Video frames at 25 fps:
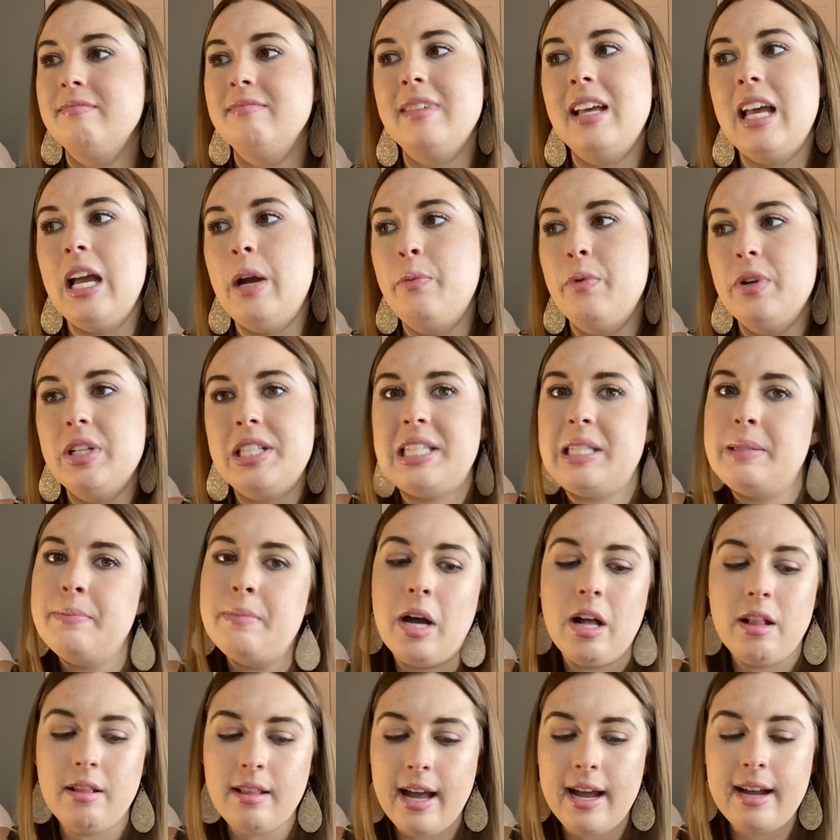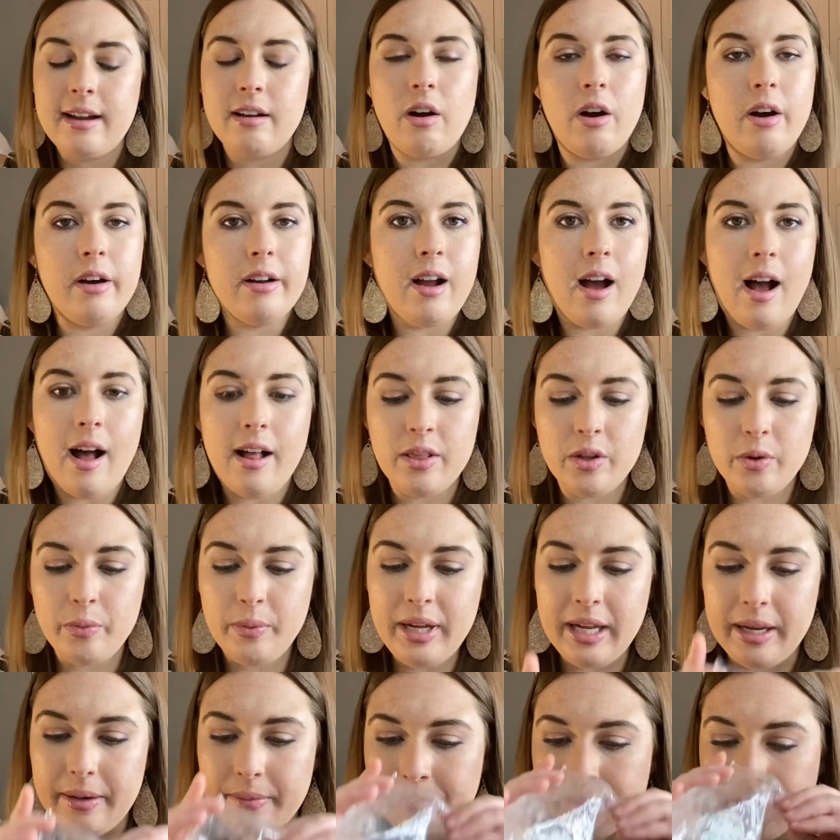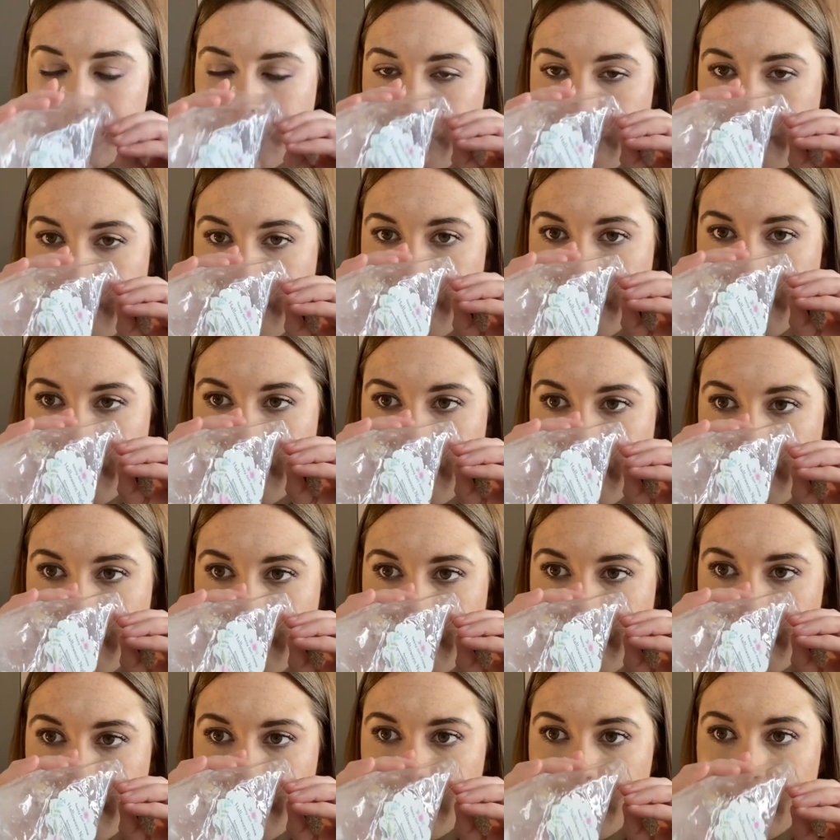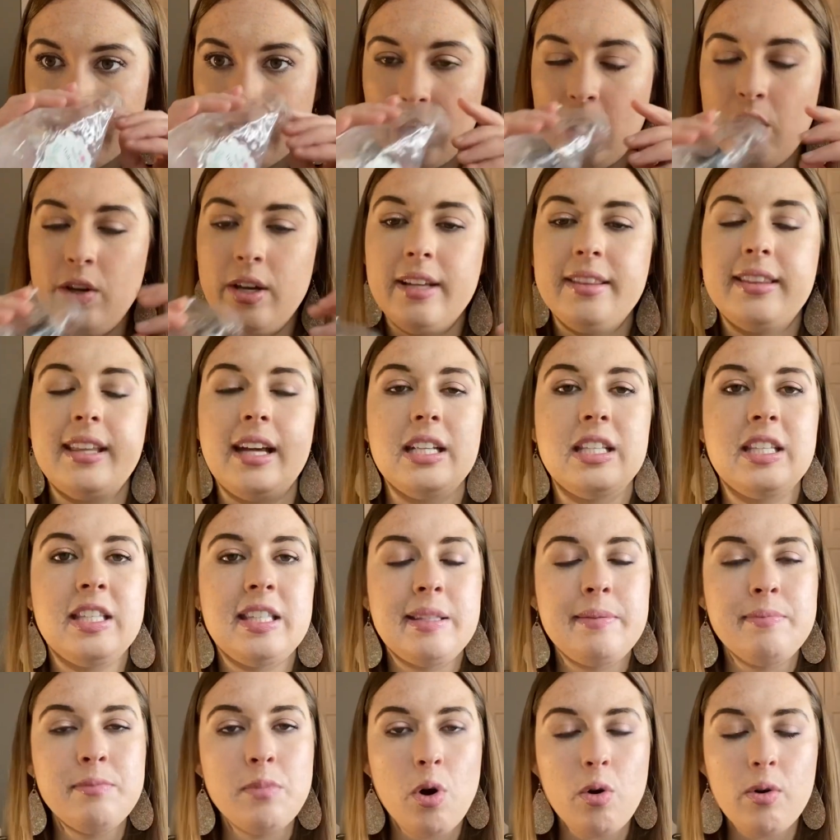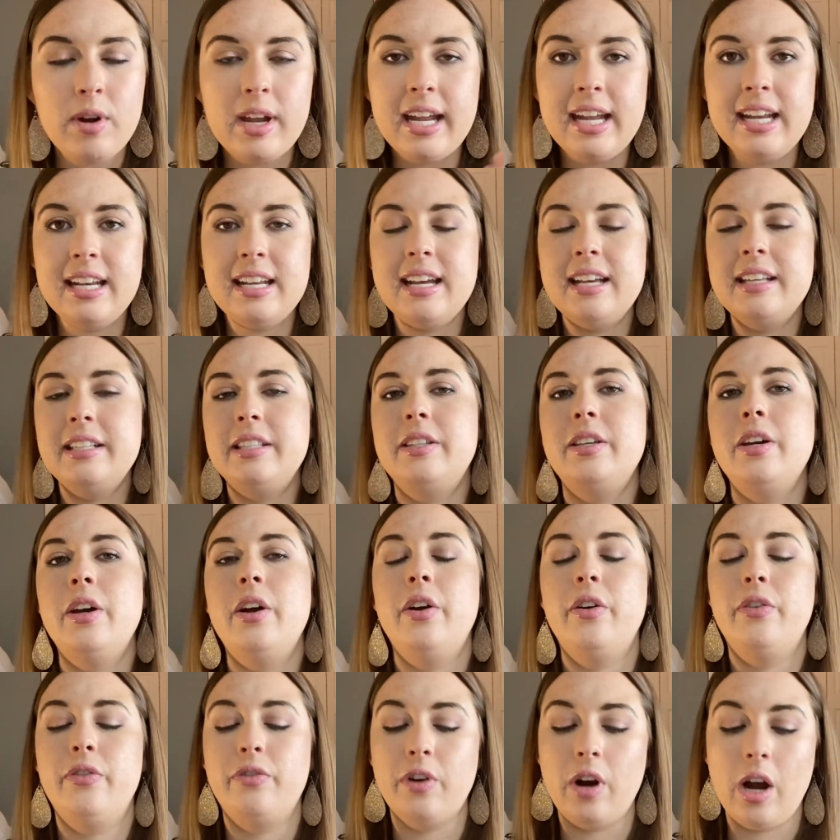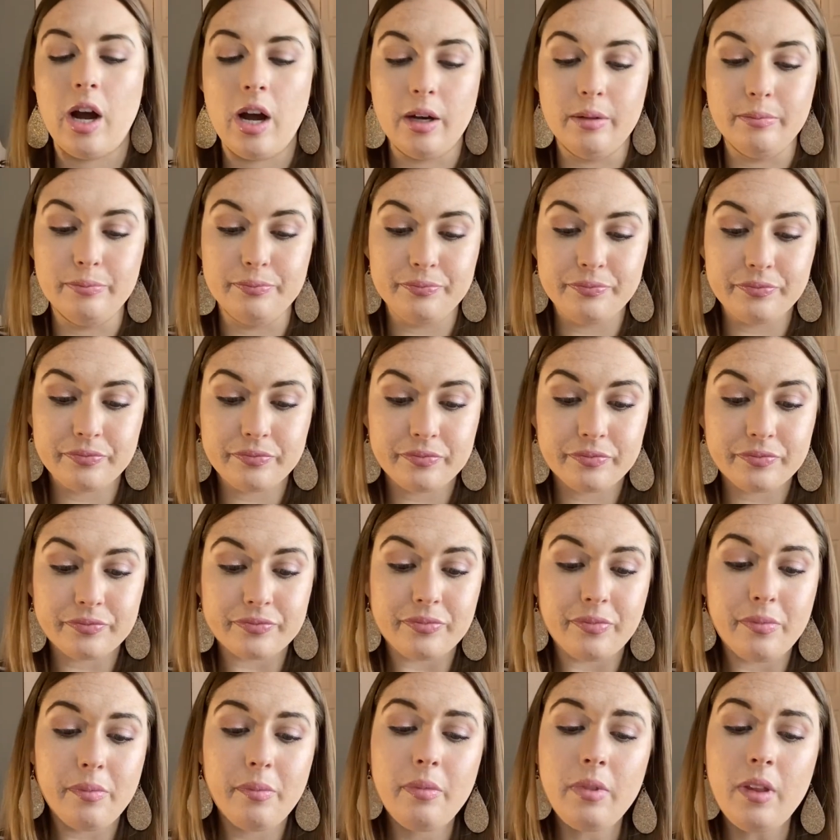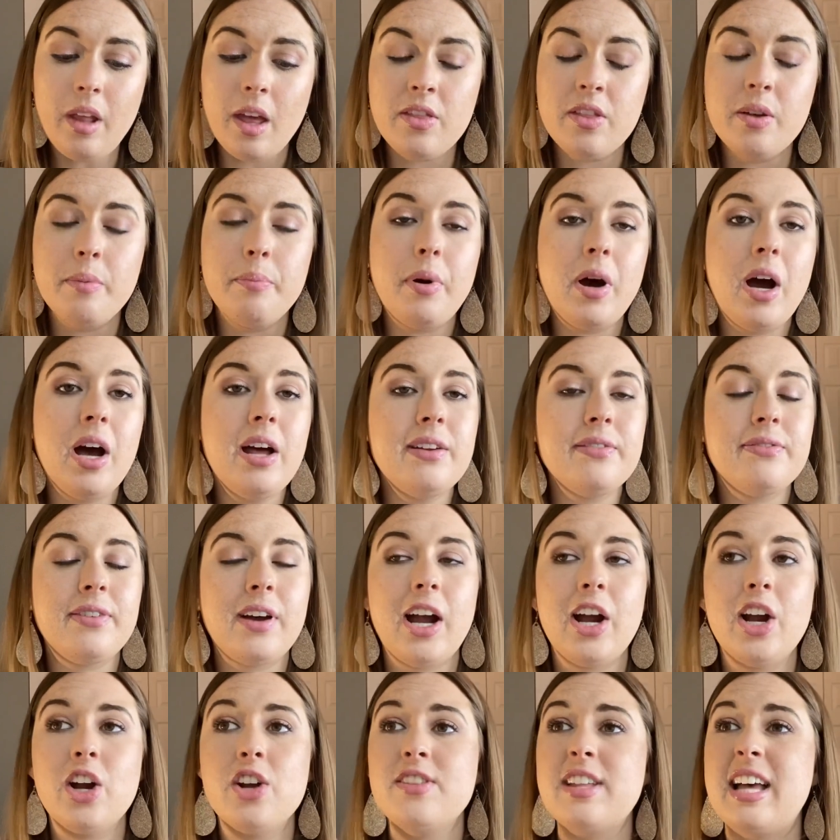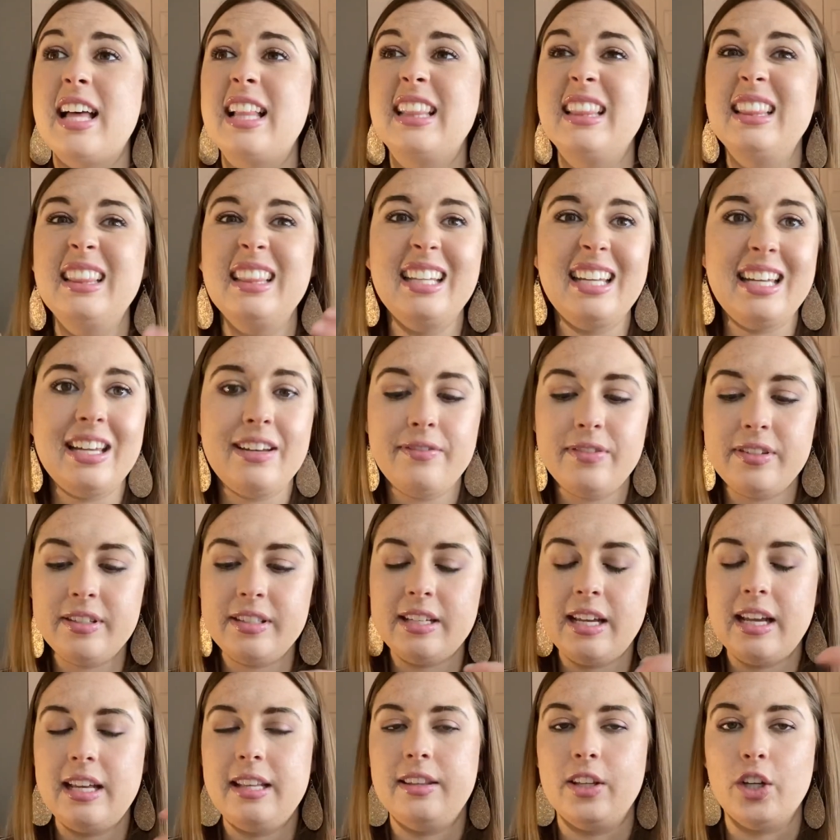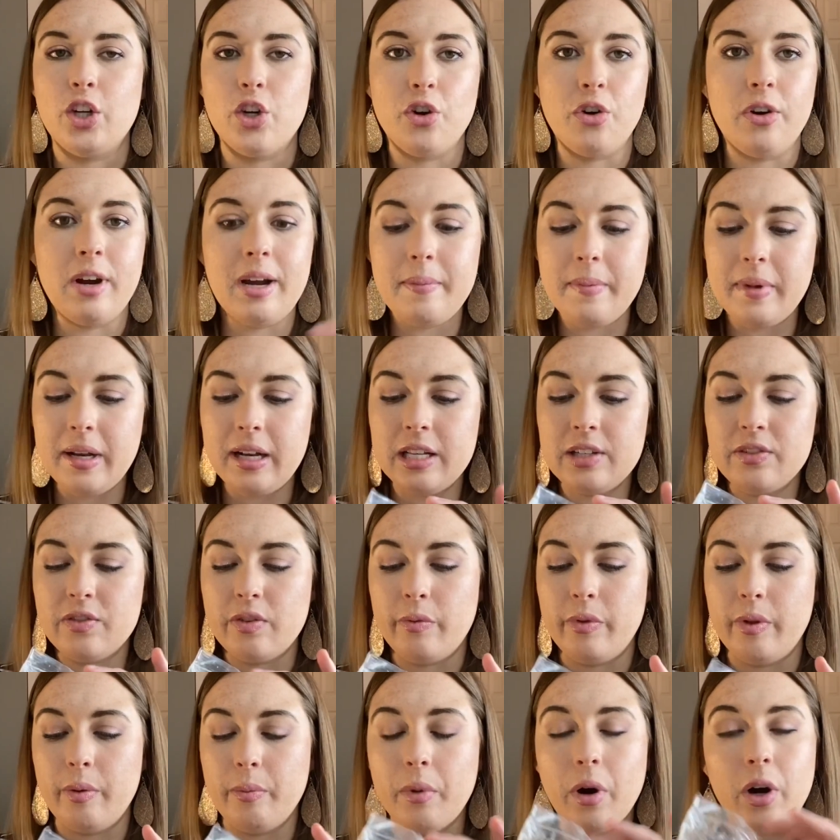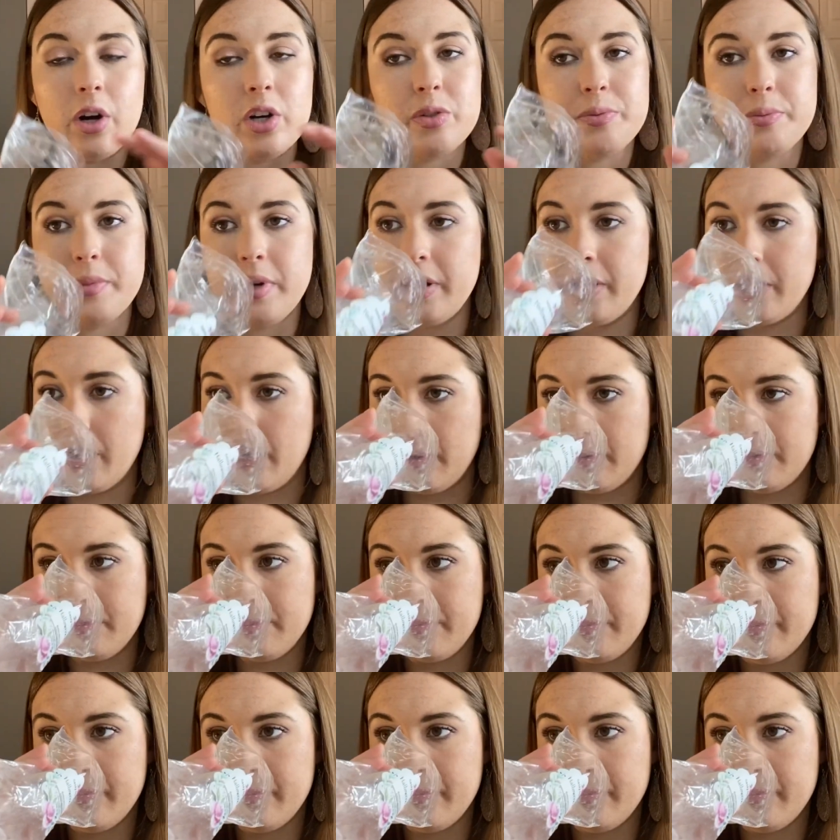it would smell like on Halloween you get that smokiness from the bonfire, that leaf scent, the creaminess from the marshmallow.